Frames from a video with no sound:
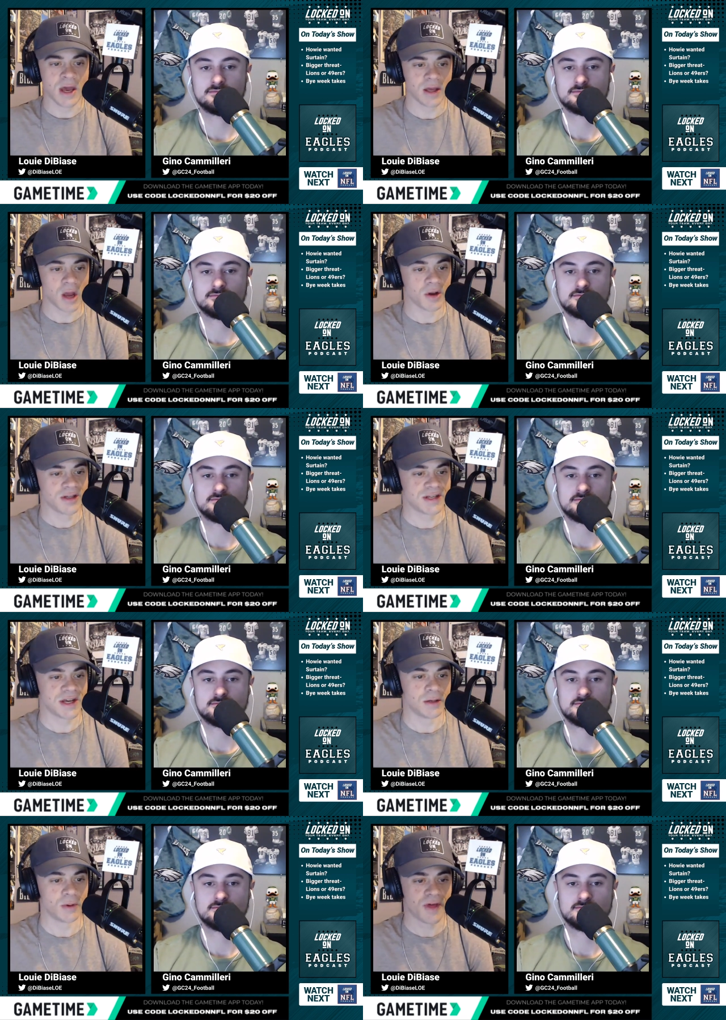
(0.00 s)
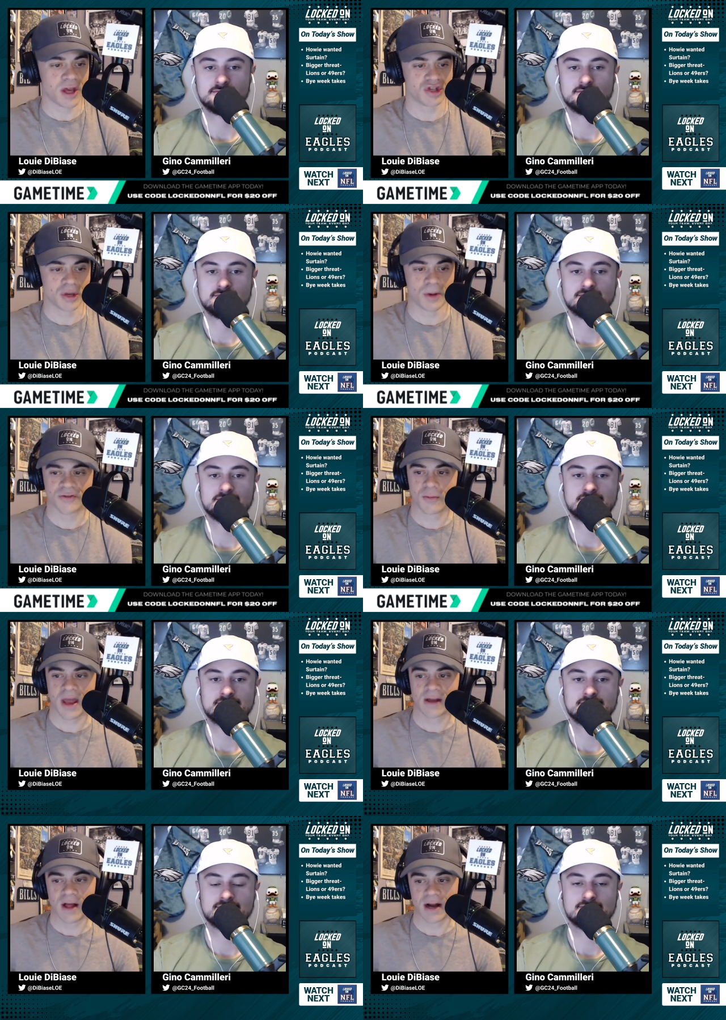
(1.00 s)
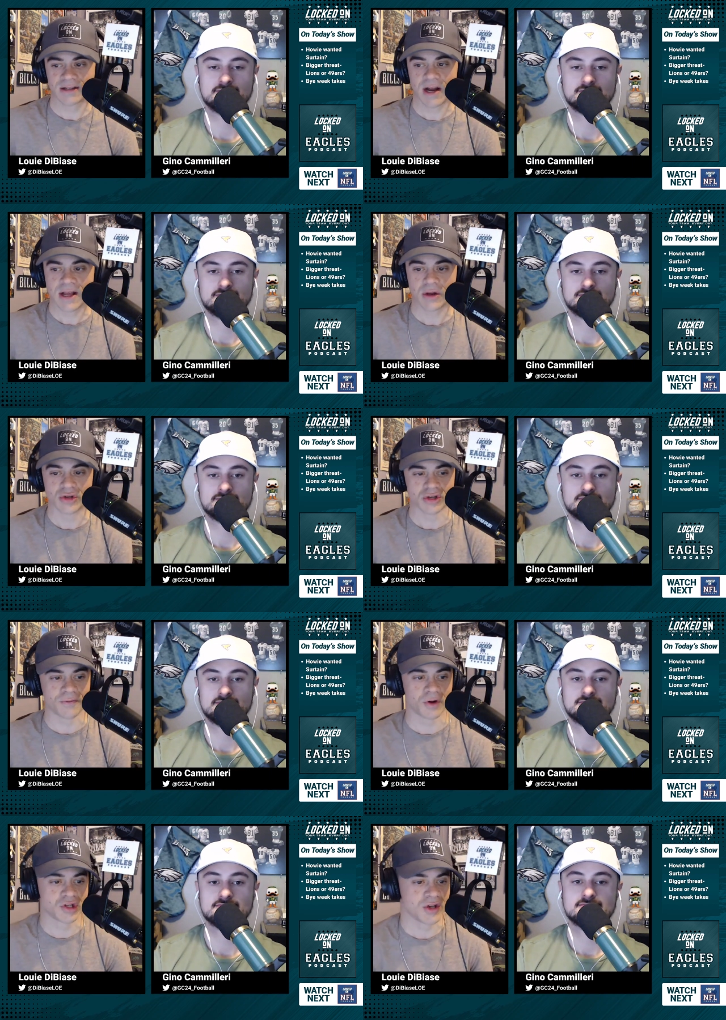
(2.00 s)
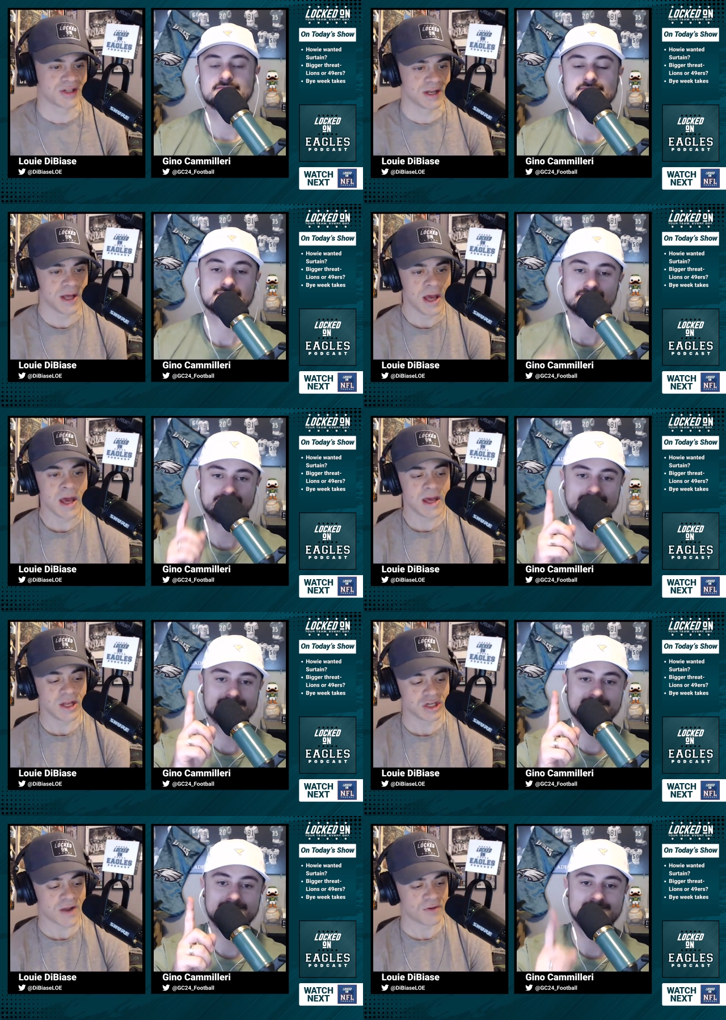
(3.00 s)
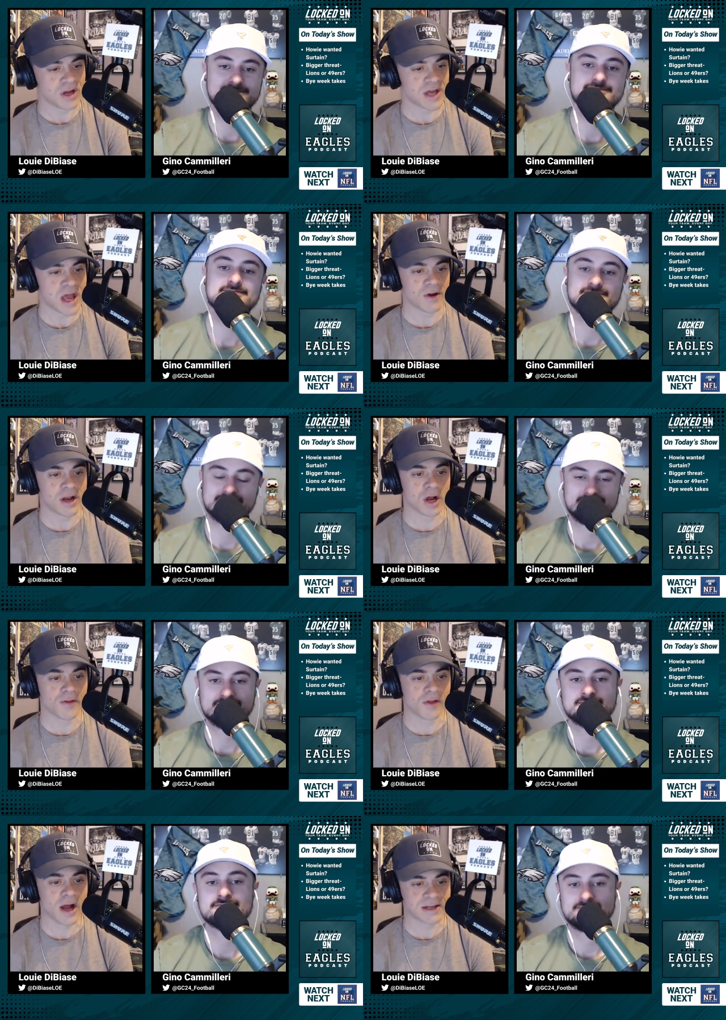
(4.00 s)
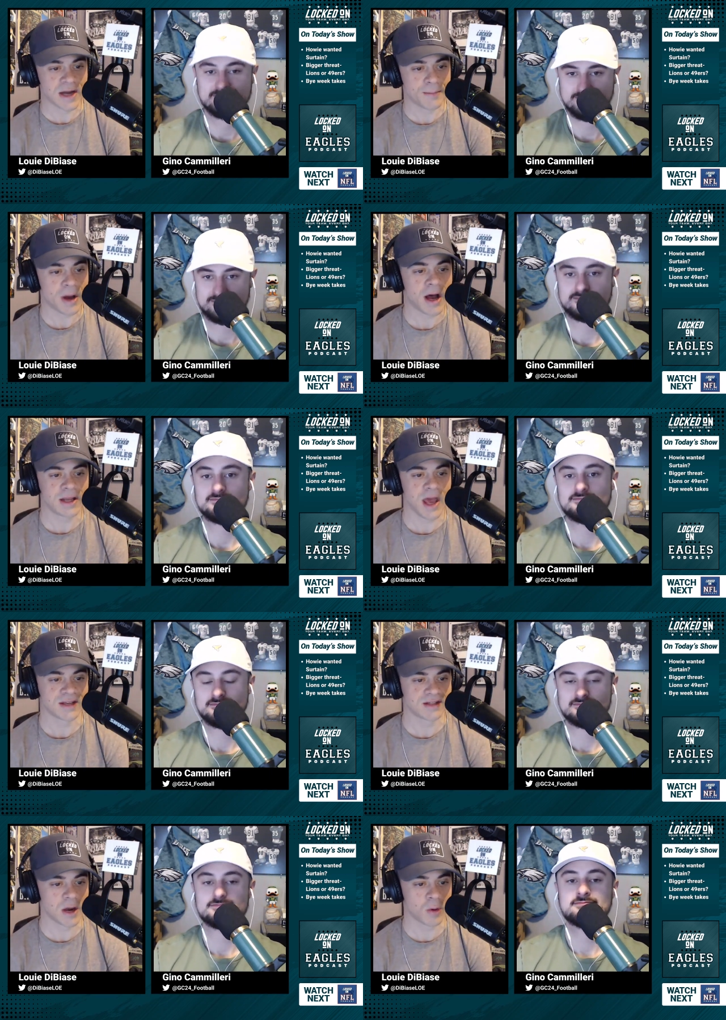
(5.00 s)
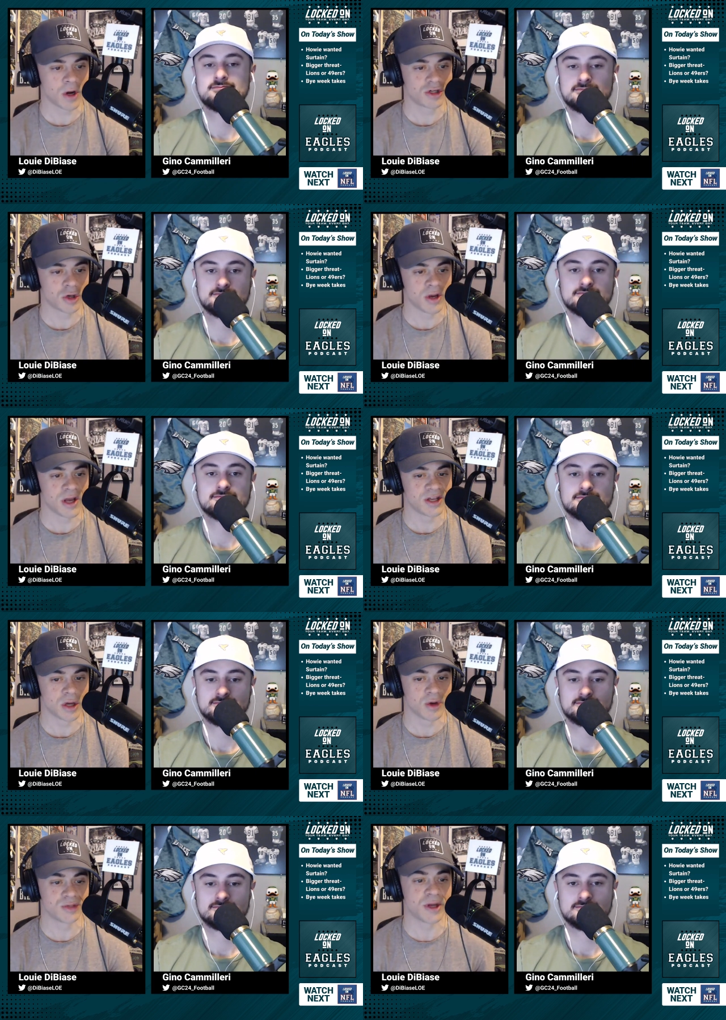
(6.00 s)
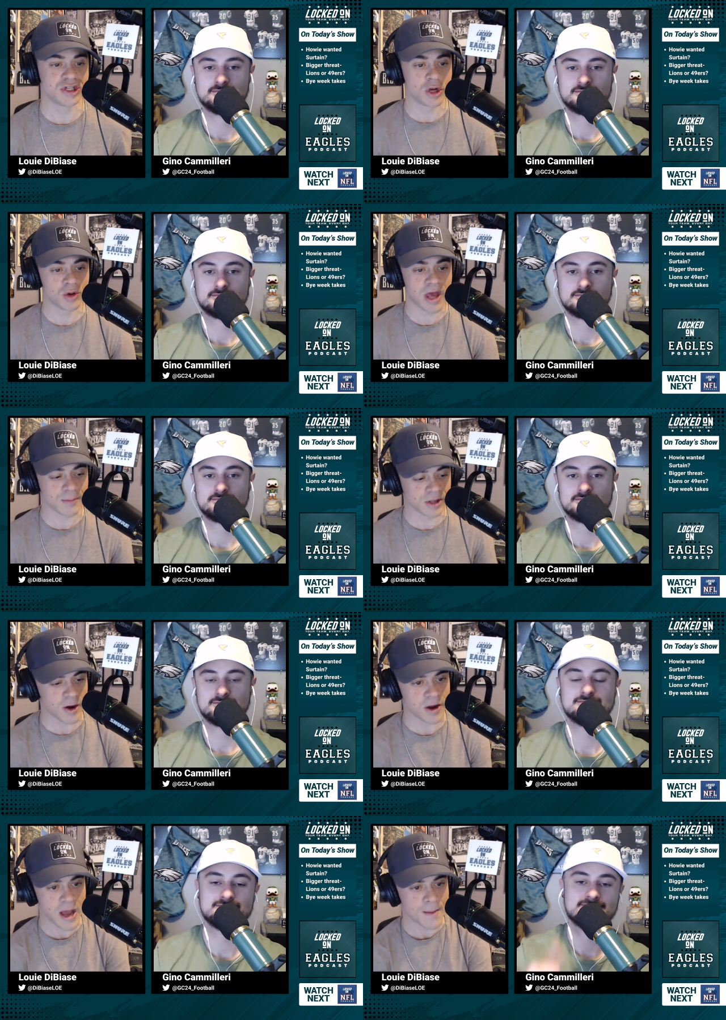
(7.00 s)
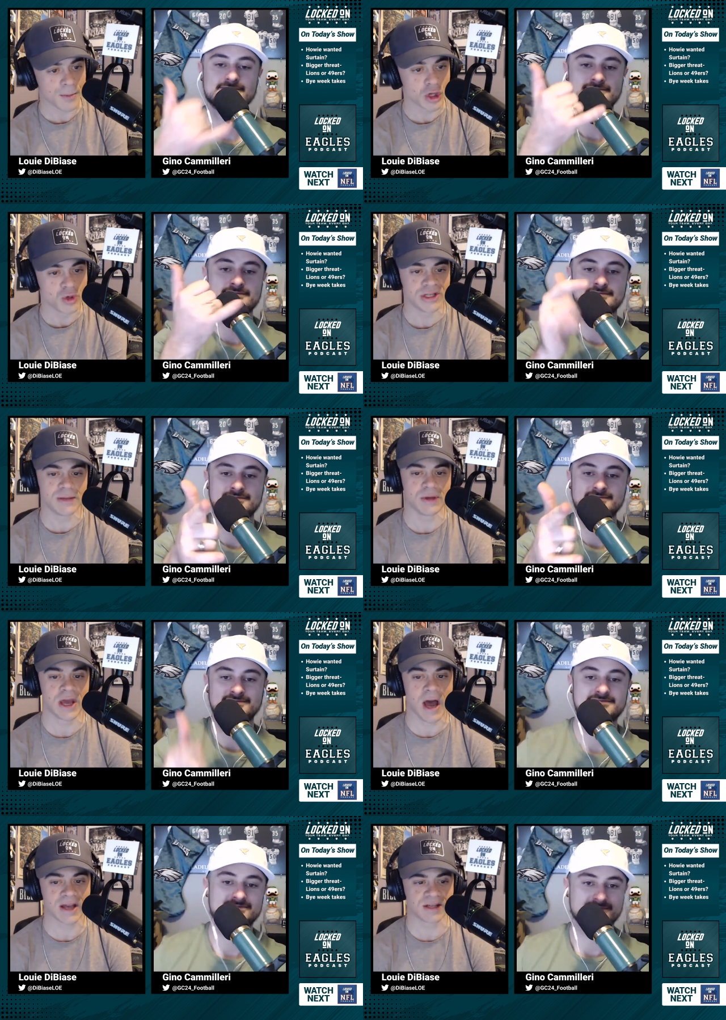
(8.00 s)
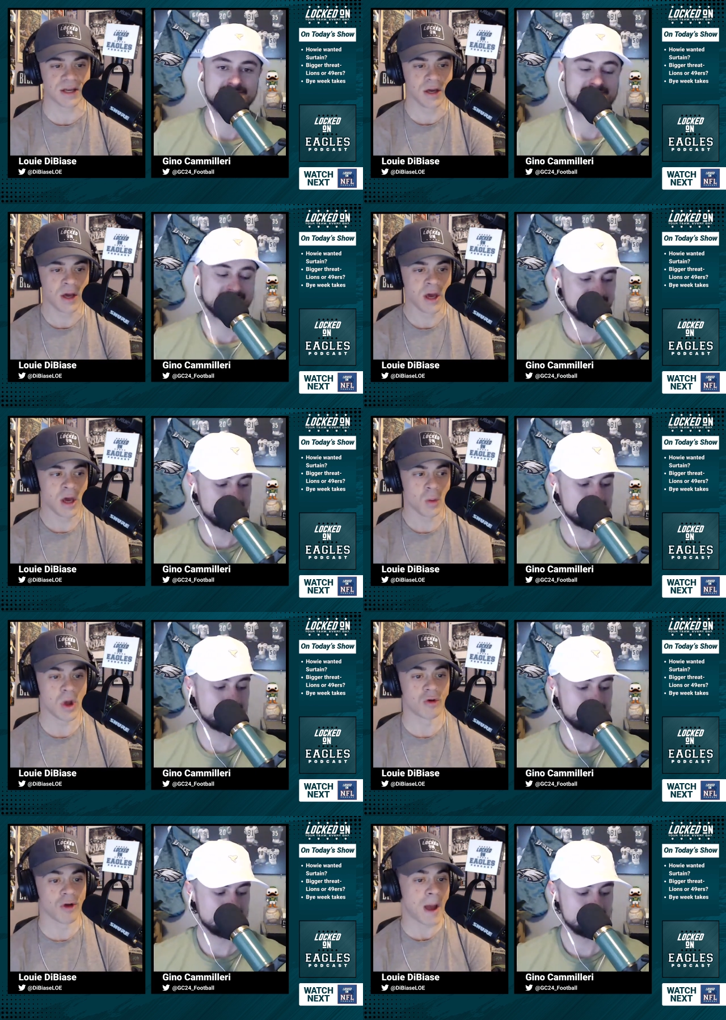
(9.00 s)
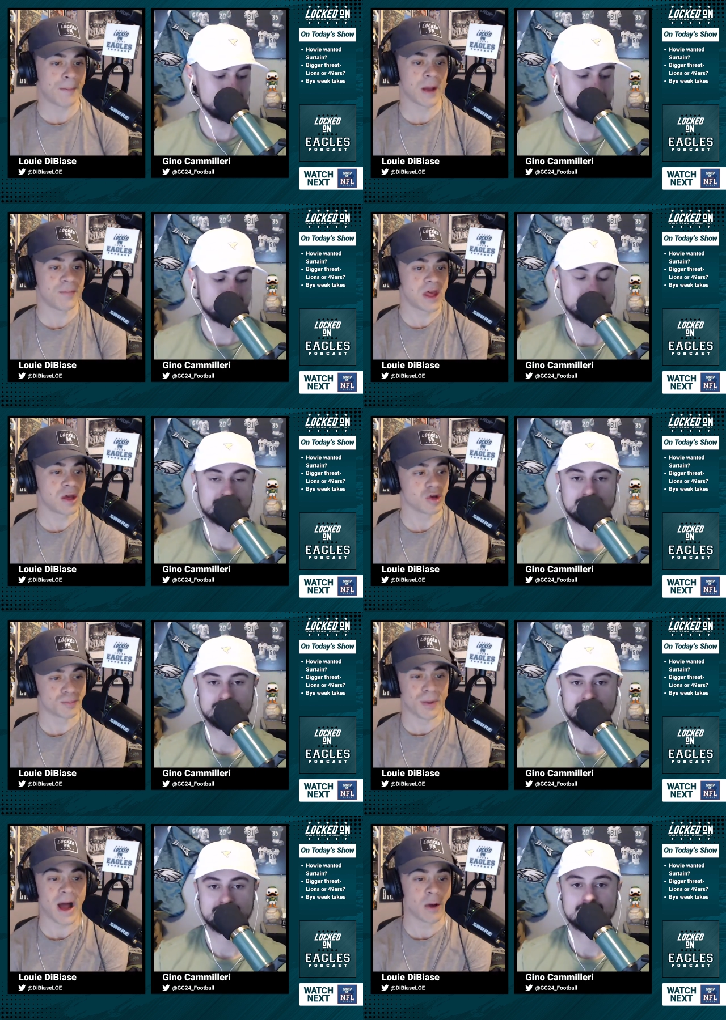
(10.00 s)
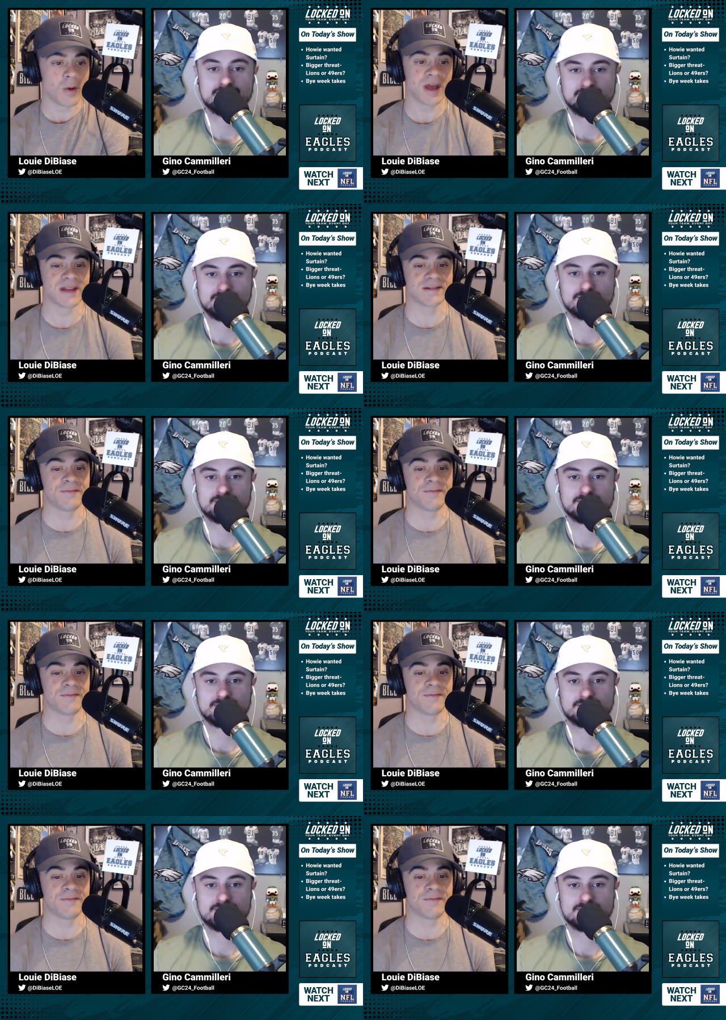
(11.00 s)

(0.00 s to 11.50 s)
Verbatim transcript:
Speaker 1: guaranteed. We thank you so much for making Locked On Eagles your first listen each and every day right here on the Locked On Podcast Network, joined as always by Gino Camilleri. I'm Lou DiBiase. We are wrapping up the Eagles bye week. It's